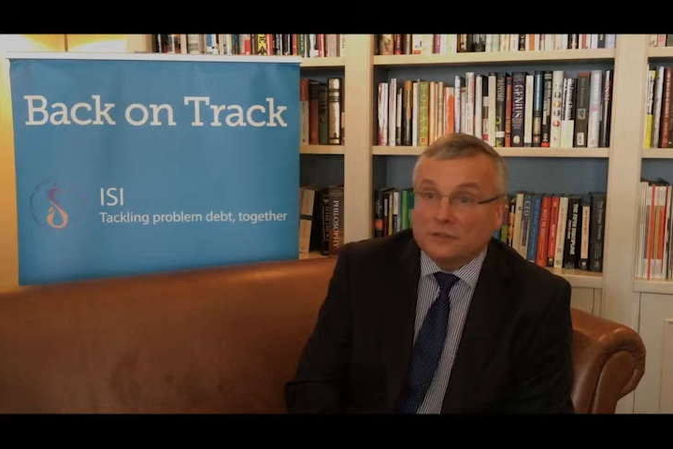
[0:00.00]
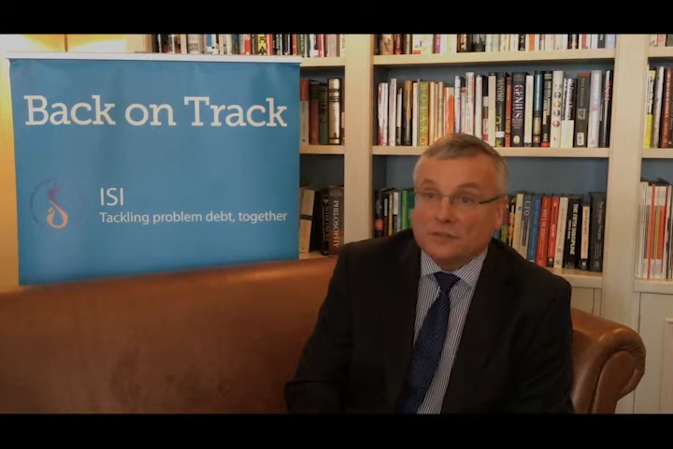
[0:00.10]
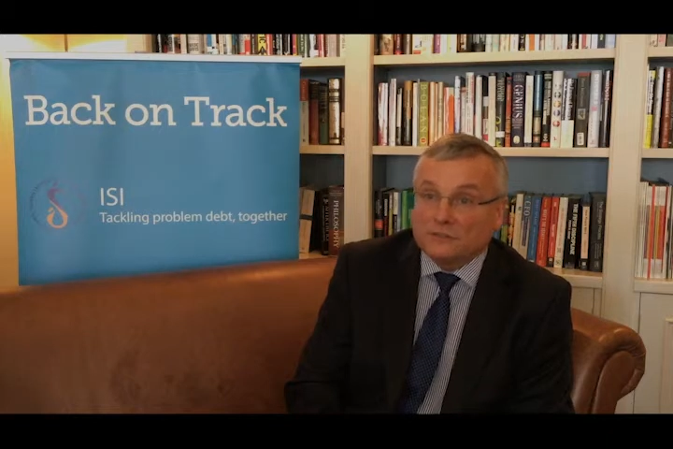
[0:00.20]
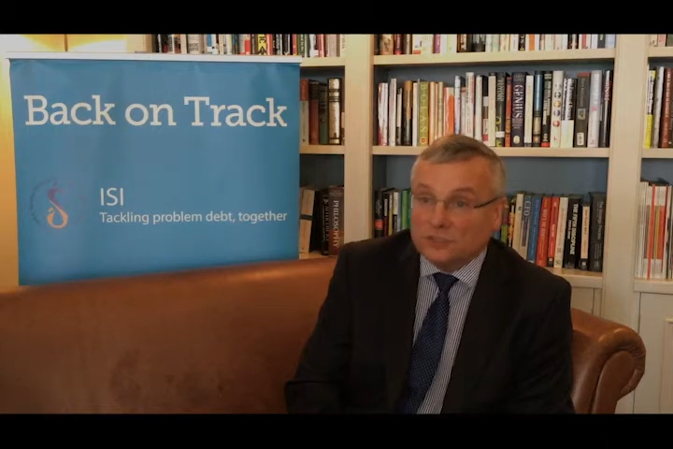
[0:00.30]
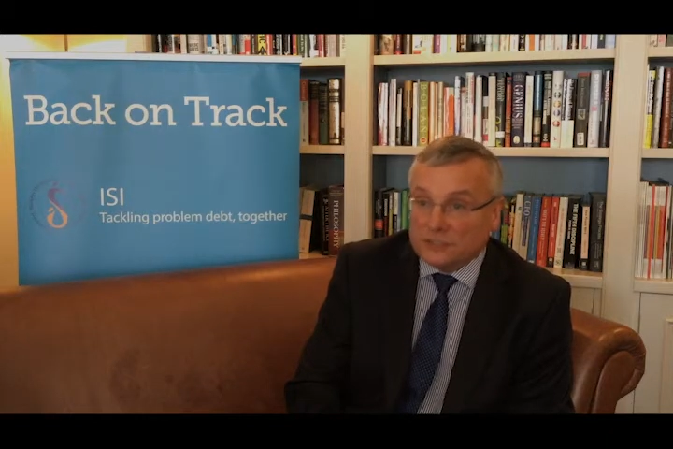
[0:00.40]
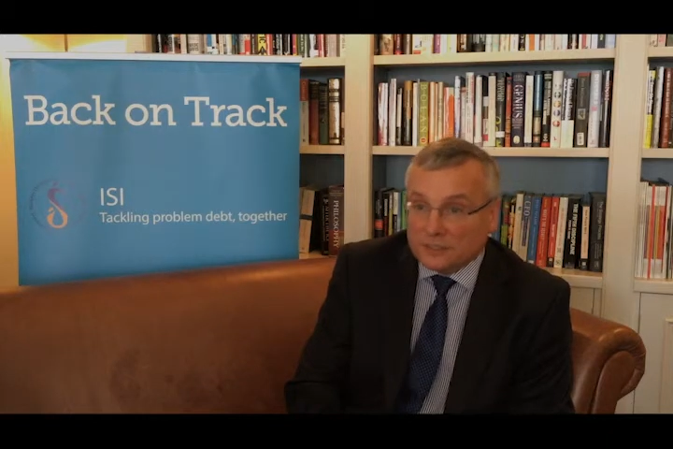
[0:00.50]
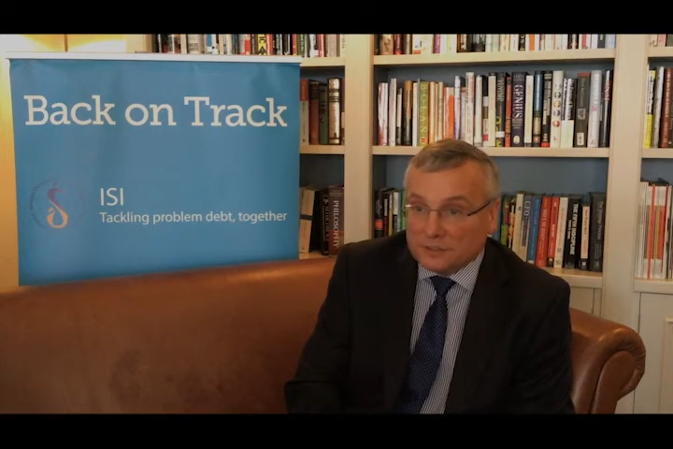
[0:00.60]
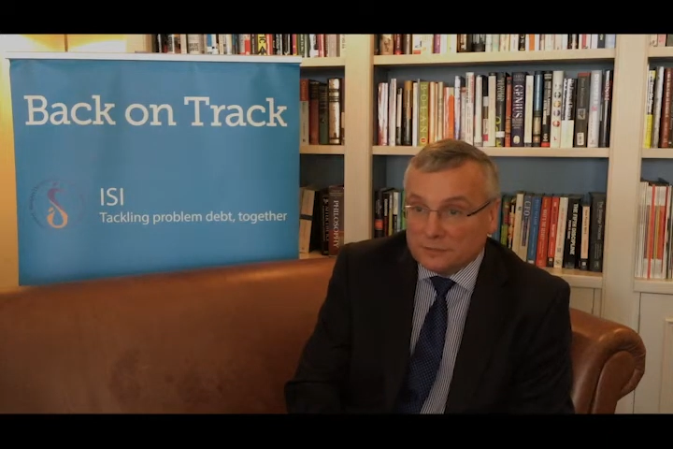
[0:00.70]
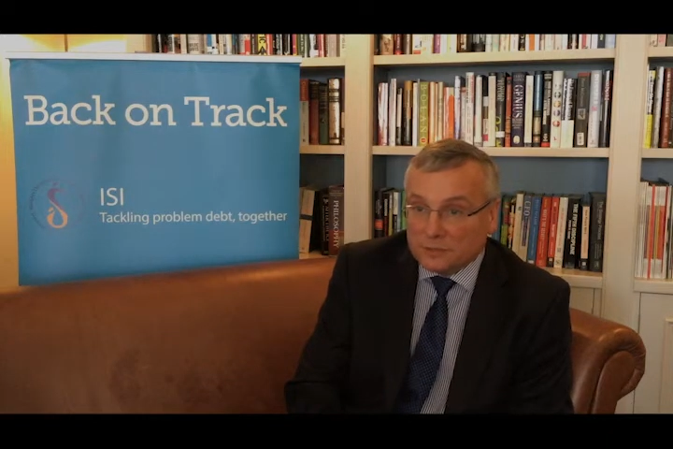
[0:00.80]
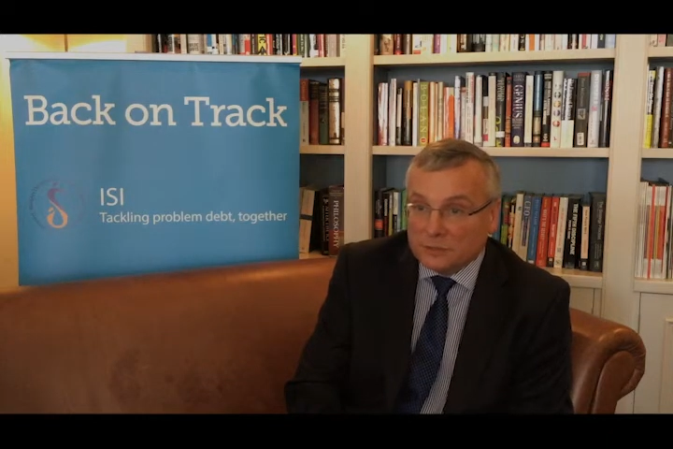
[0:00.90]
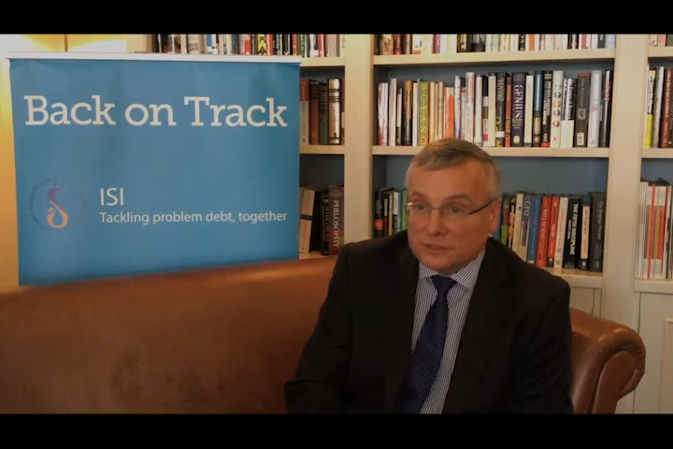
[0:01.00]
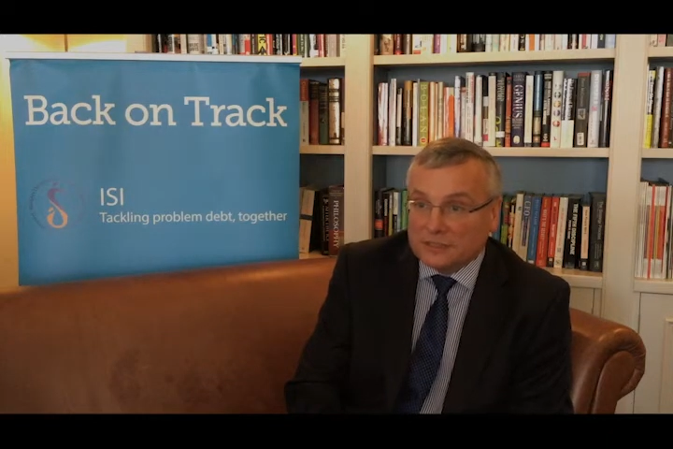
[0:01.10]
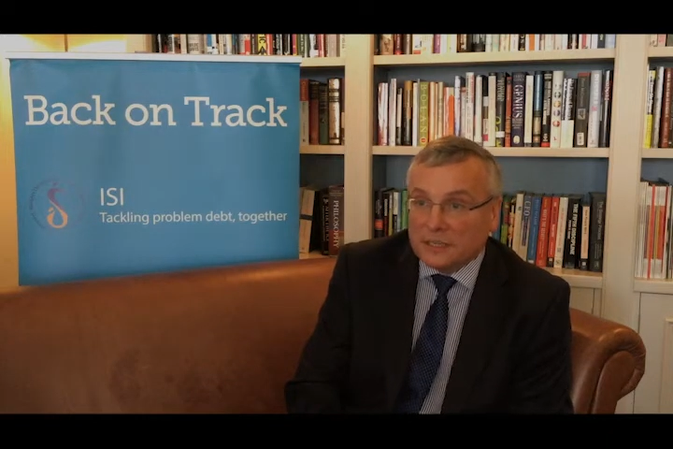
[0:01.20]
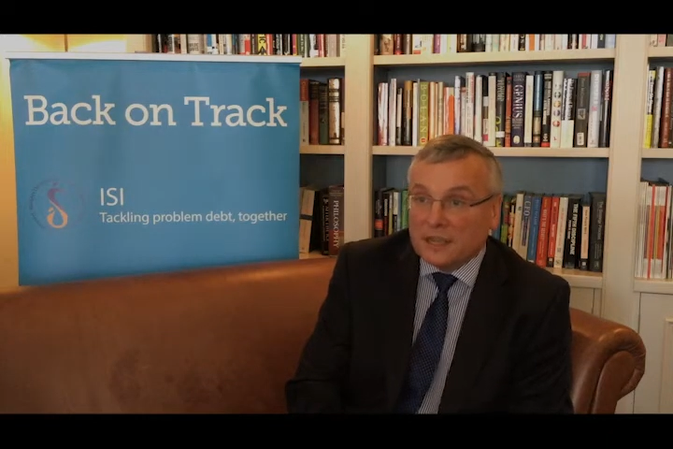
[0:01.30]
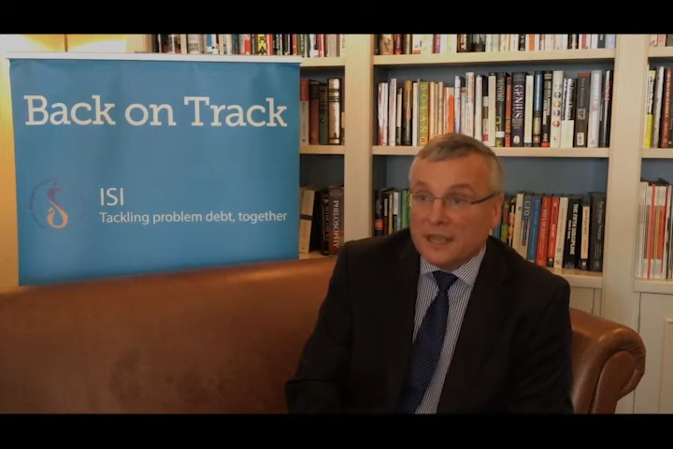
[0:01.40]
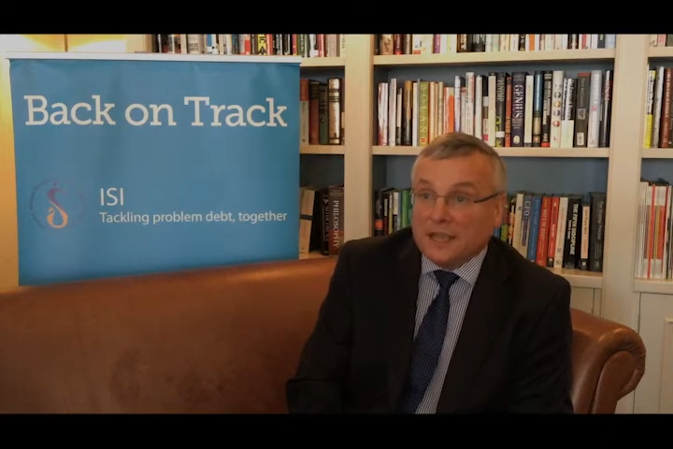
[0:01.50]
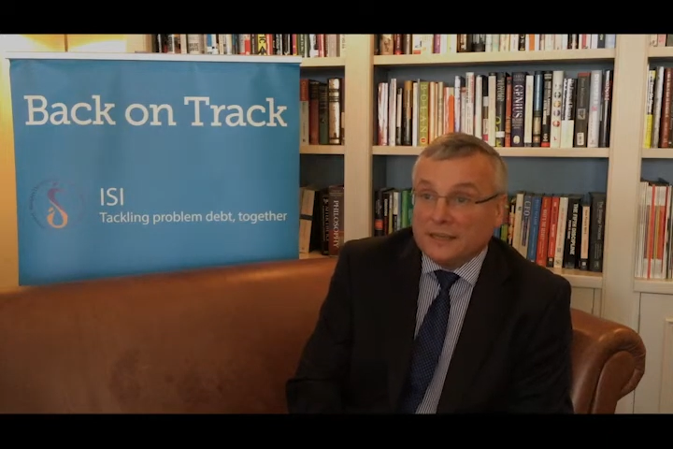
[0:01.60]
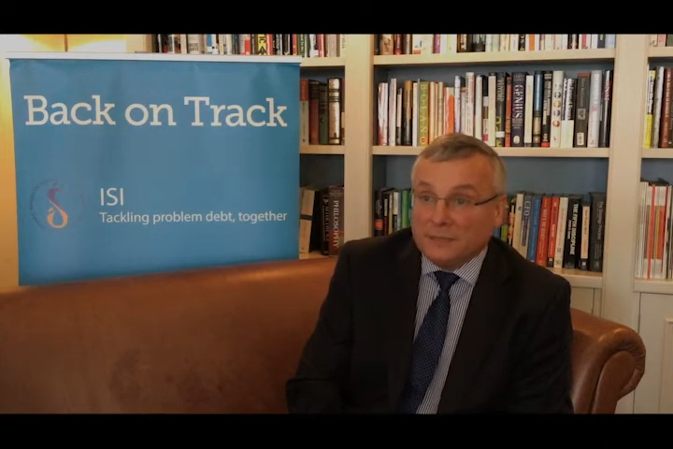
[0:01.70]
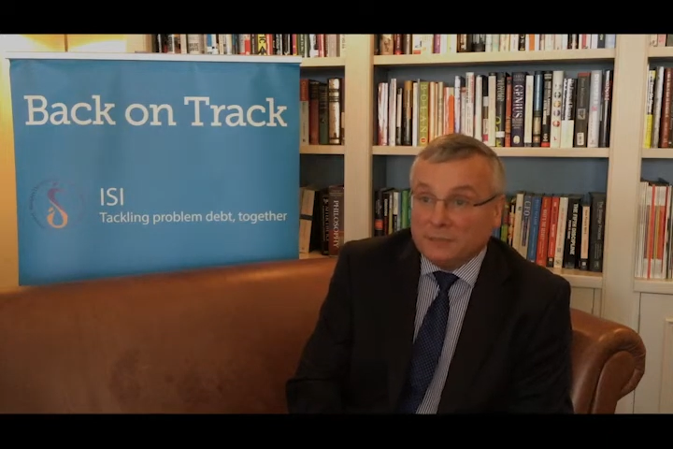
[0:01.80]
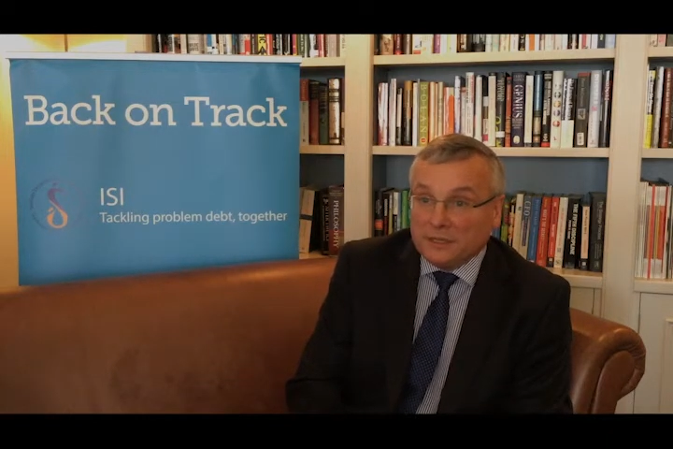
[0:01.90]
They've just heard about us and they
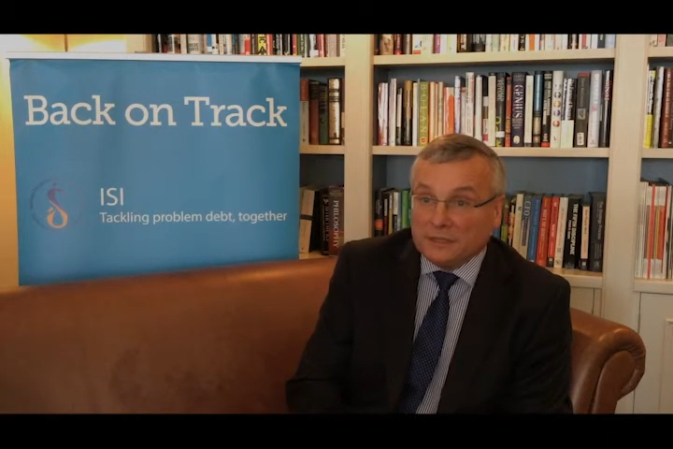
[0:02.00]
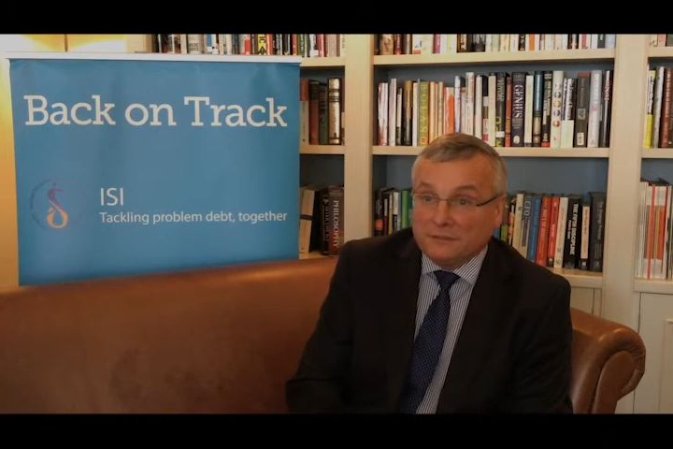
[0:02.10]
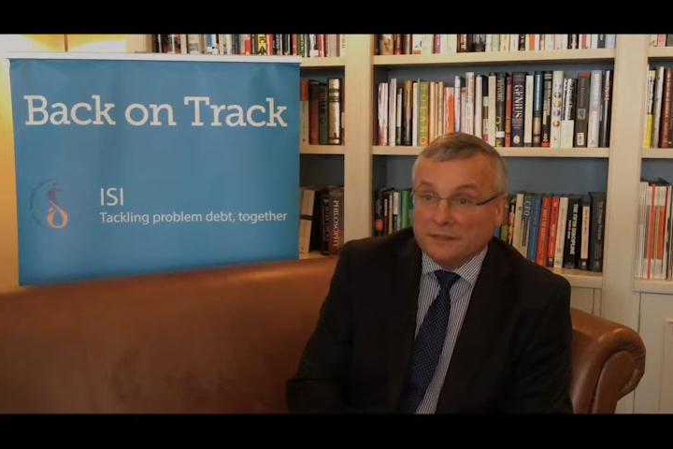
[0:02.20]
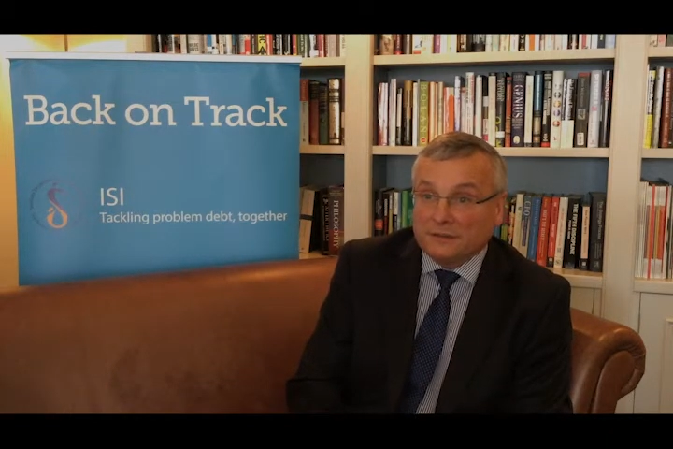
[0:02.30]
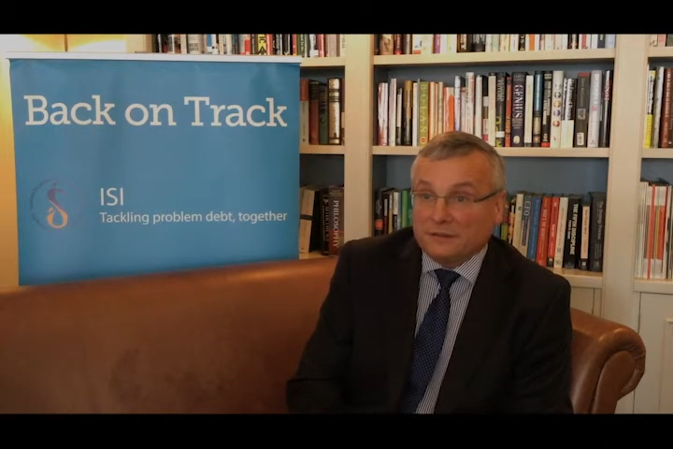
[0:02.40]
believe that